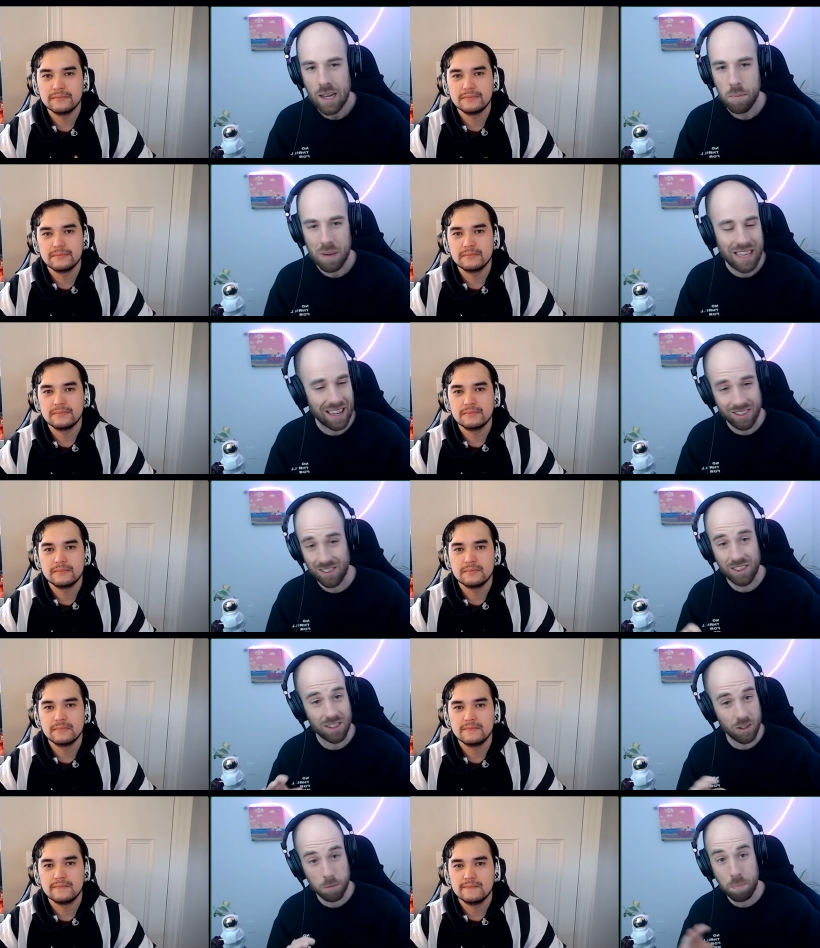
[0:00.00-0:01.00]
Speaker 1: because the
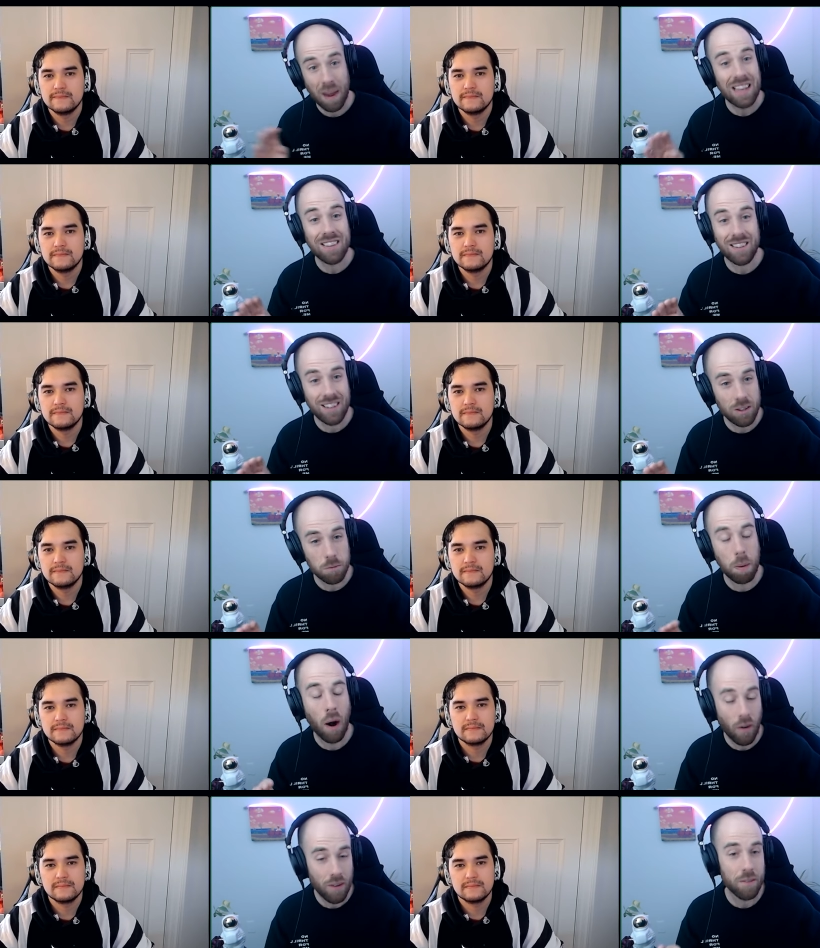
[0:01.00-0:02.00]
spiciest
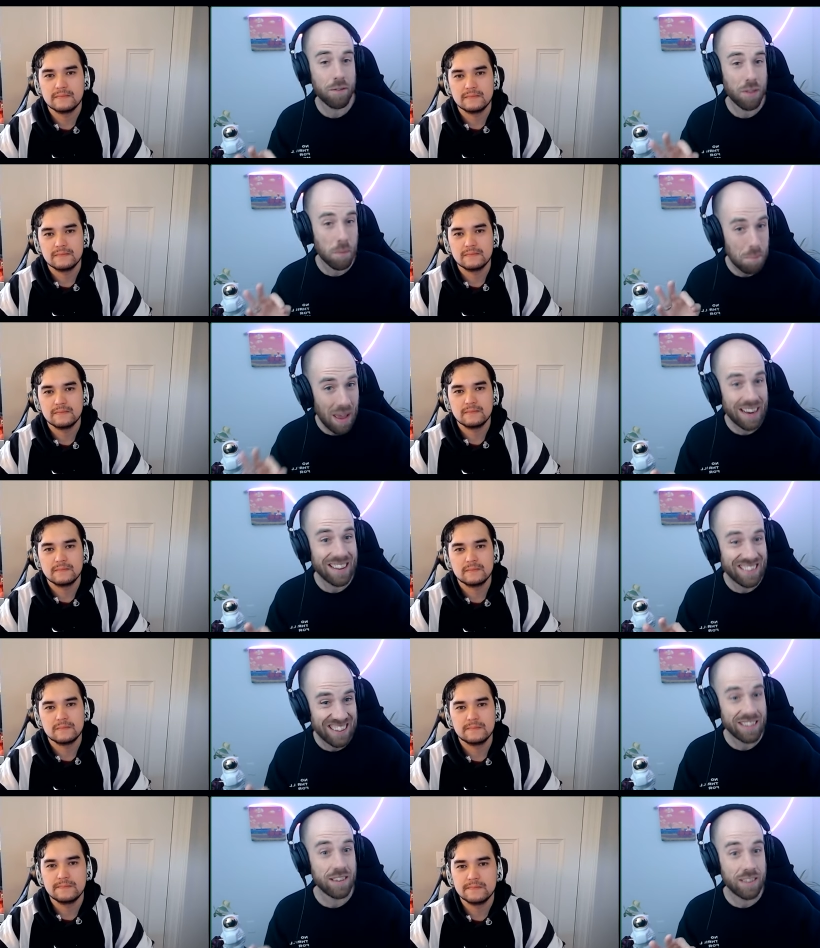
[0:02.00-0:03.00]
part of the meta
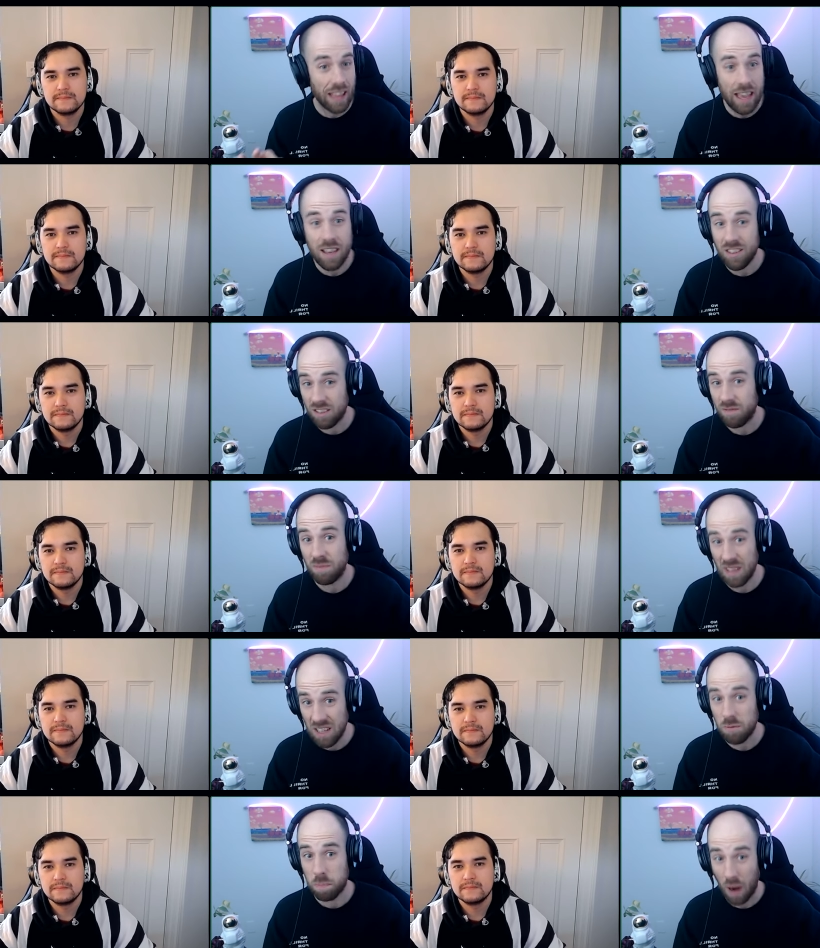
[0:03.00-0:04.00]
these days
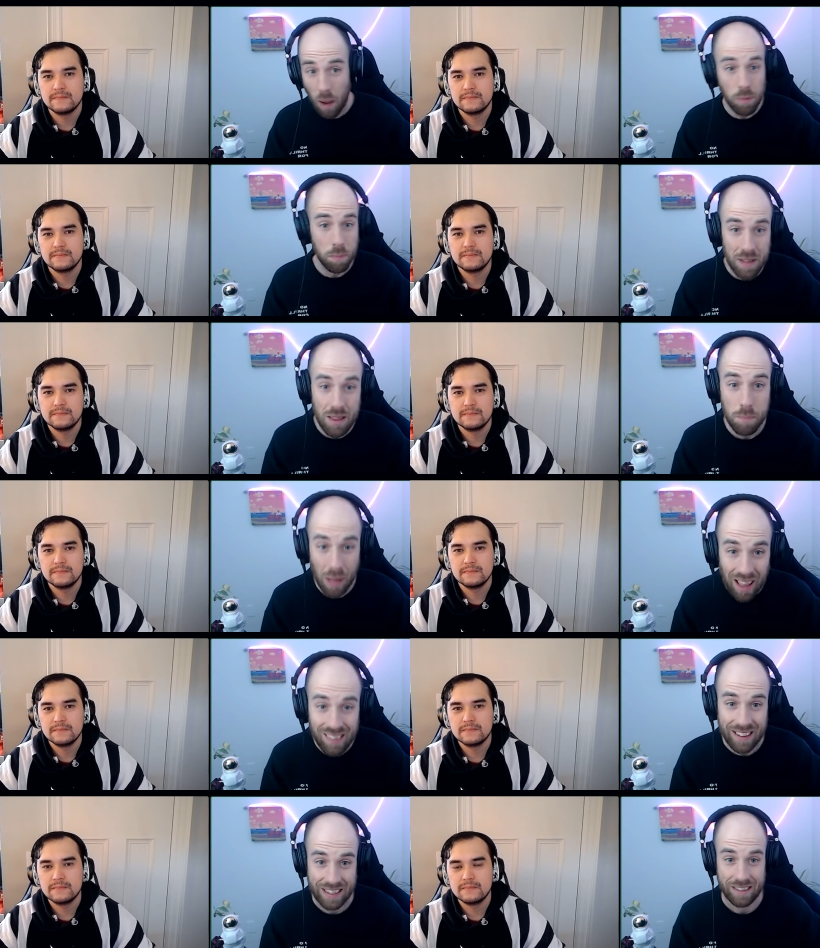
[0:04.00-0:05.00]
is probably the
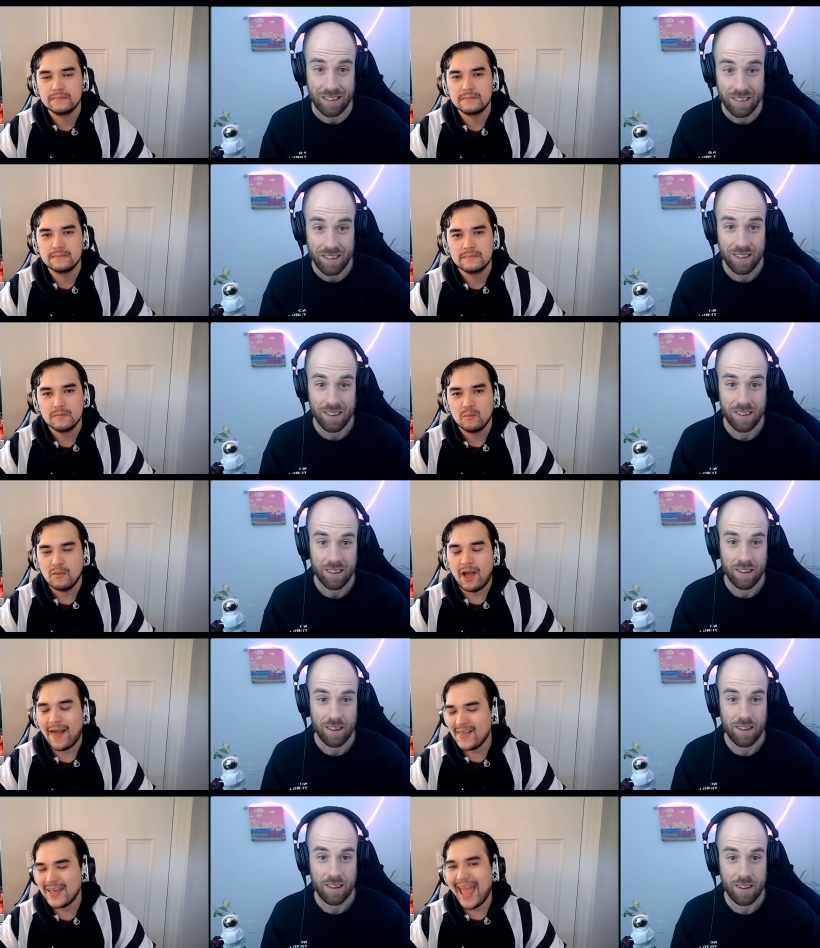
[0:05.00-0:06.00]
bot lane.
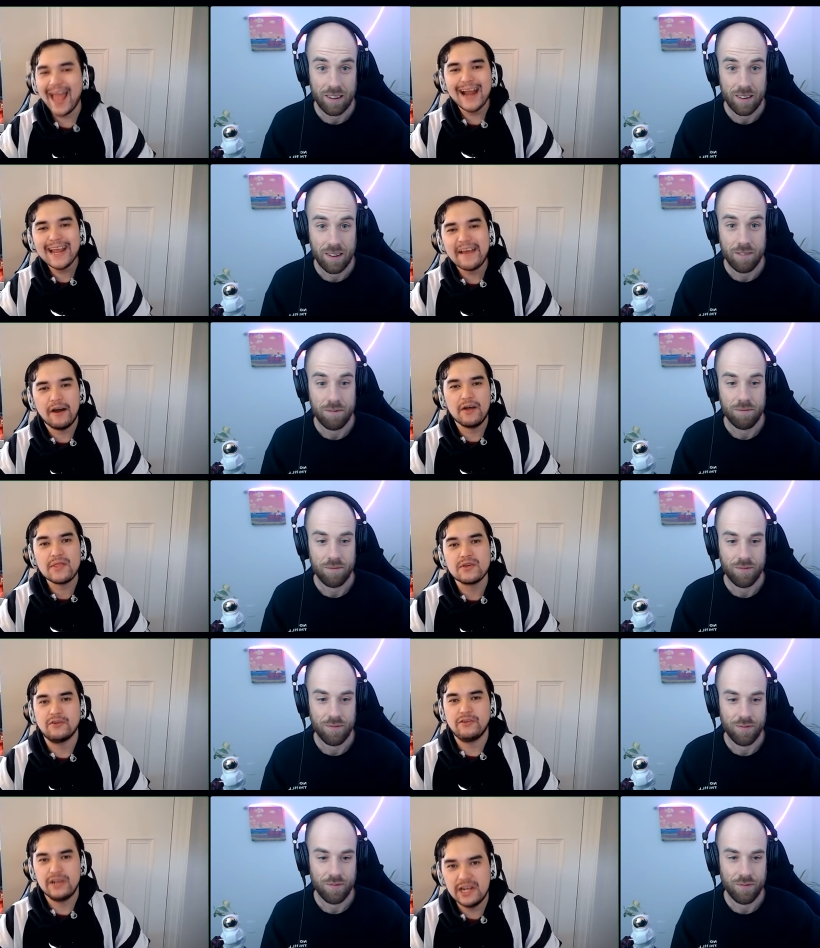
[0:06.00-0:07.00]
Speaker 2: I mean, any
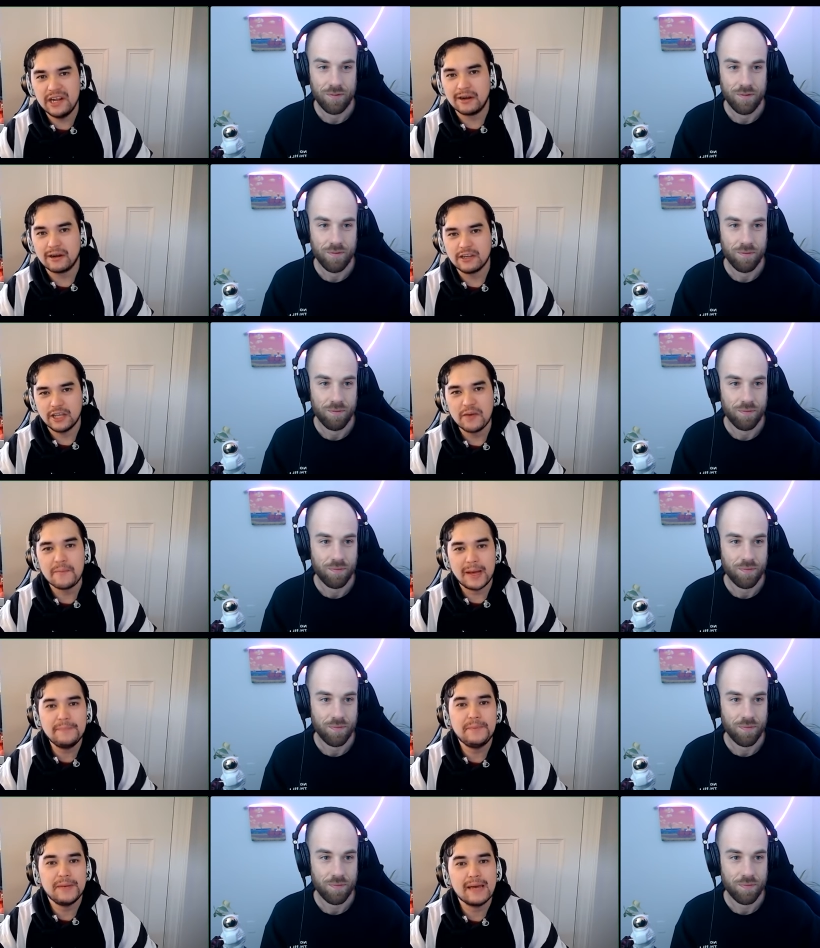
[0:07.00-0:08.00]
other year, you
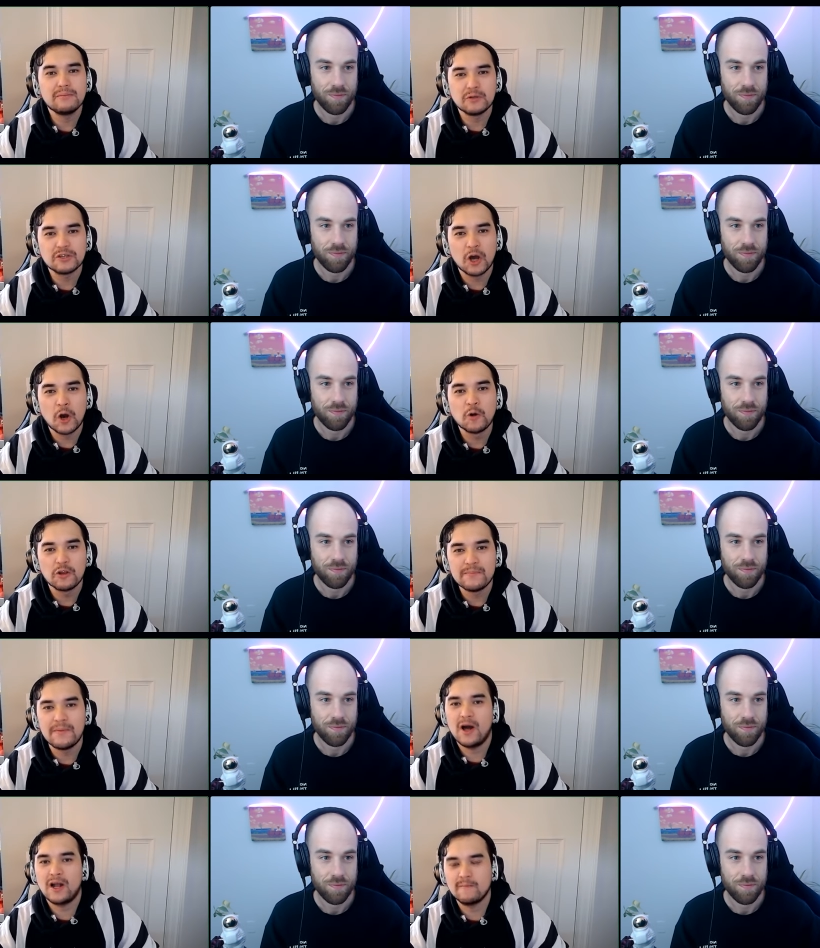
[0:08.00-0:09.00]
might be able to go to the
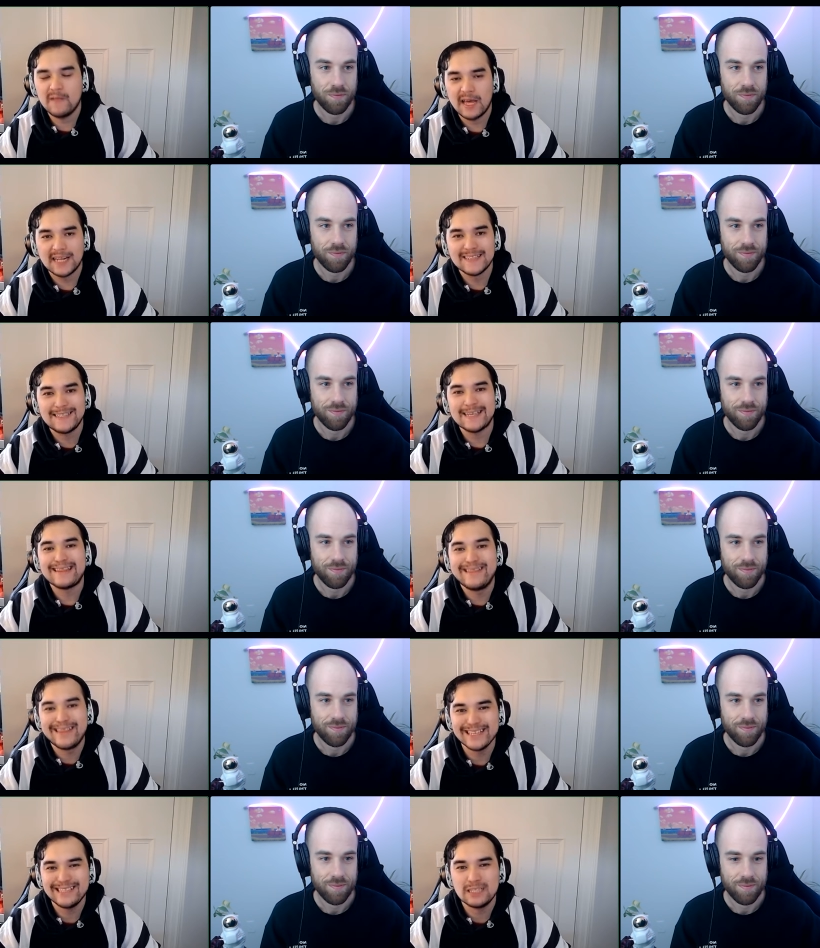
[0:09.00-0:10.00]
bottom lane and say,
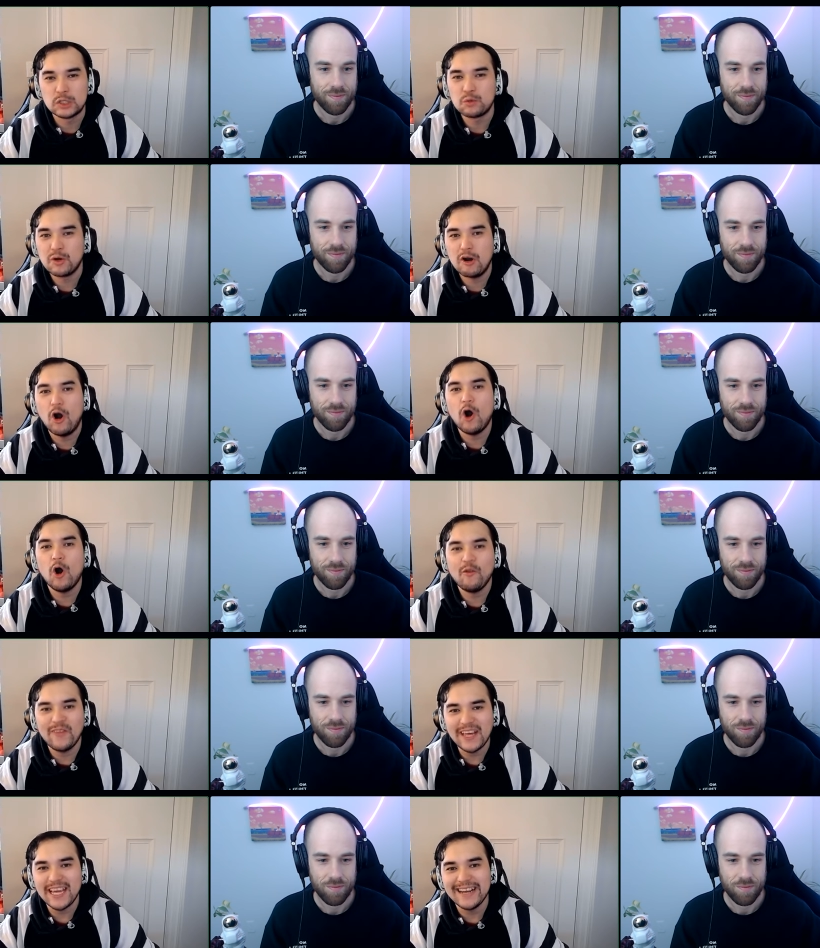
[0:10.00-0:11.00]
this is where all
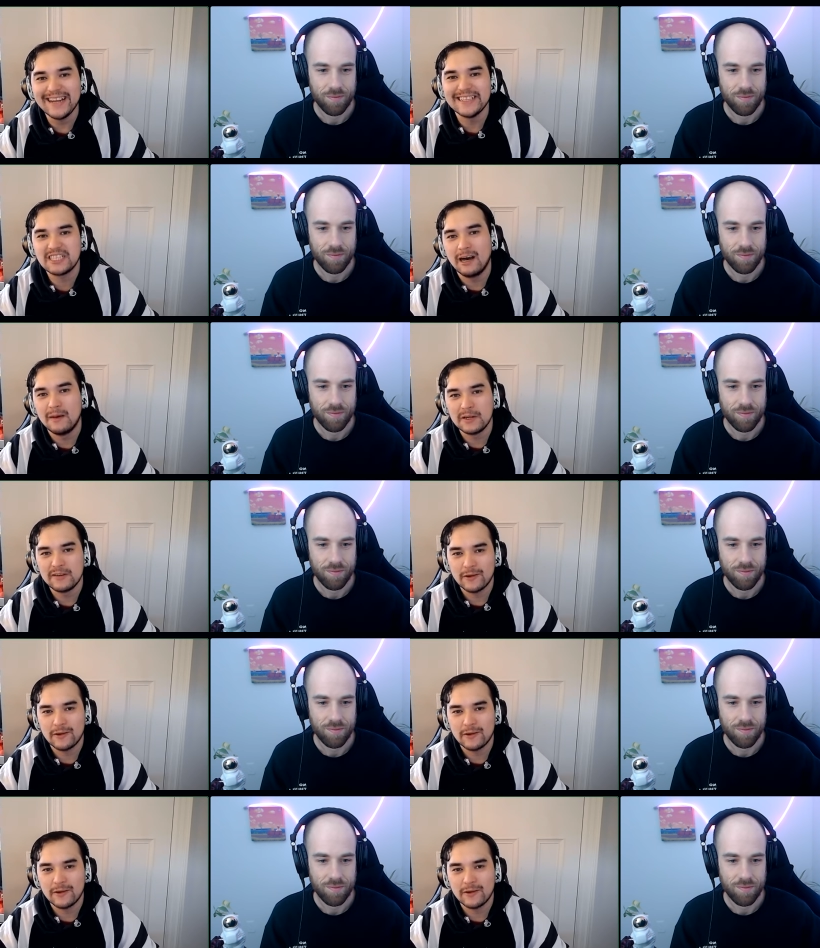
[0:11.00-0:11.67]
the heat is coming